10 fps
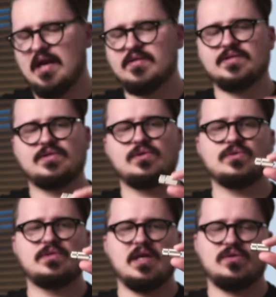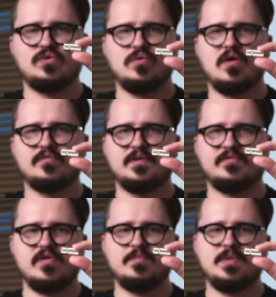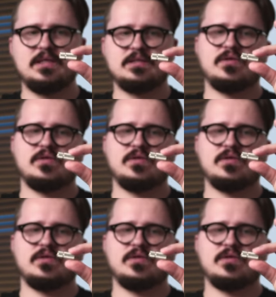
and I just used the two of the three beads.